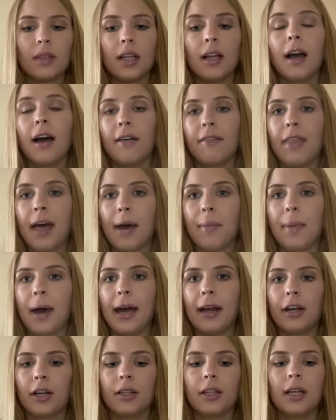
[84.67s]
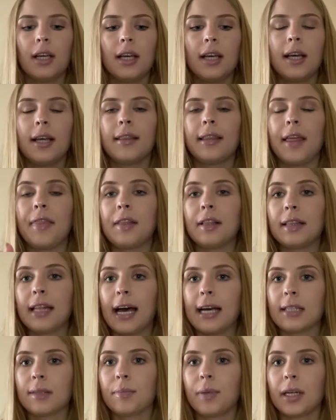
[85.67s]
of that pattern. Then the
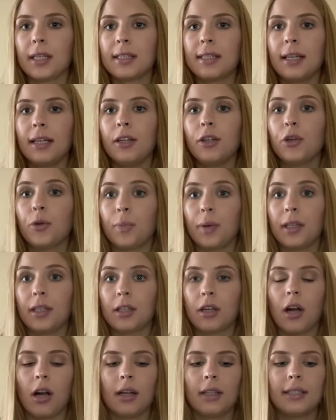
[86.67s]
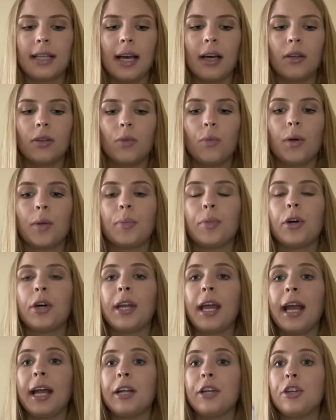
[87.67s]
last person who put the card down would
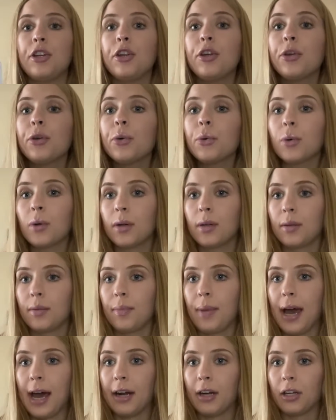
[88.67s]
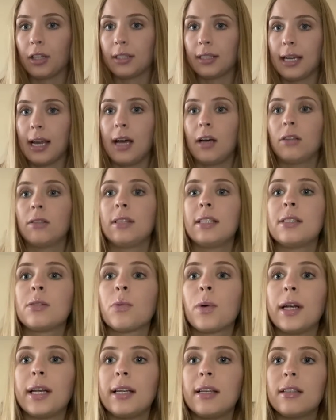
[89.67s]
put a new pattern down. This
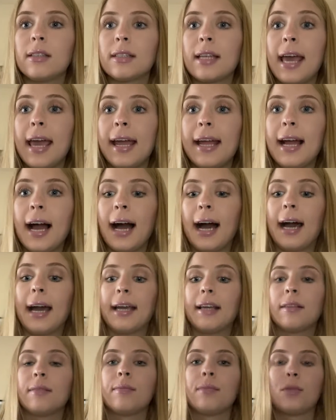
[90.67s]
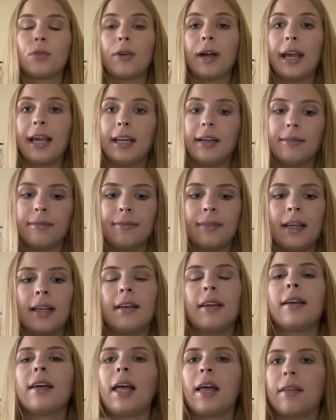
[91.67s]
one is AI, rain.
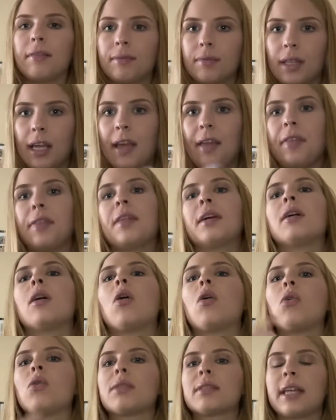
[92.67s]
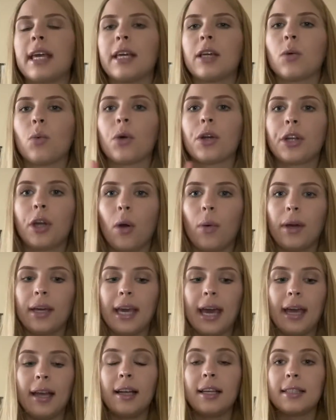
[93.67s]
And the whole cycle would go
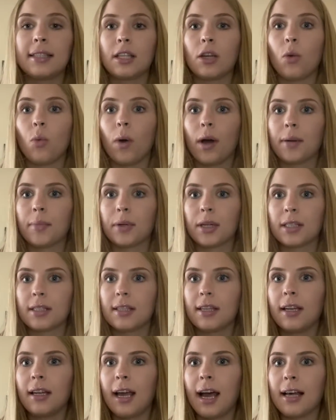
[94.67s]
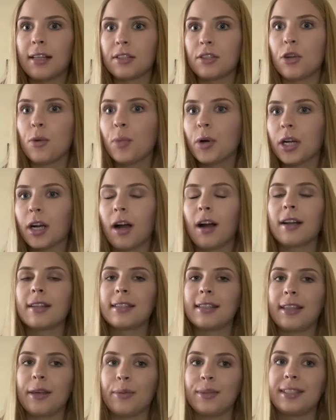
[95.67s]
again until one person has no more
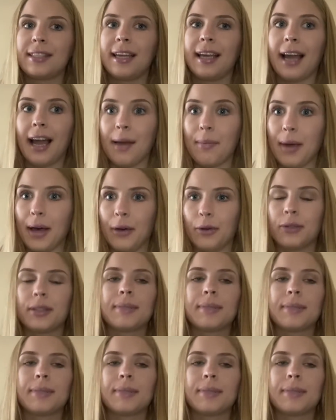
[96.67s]
cards and they would say, I'm out.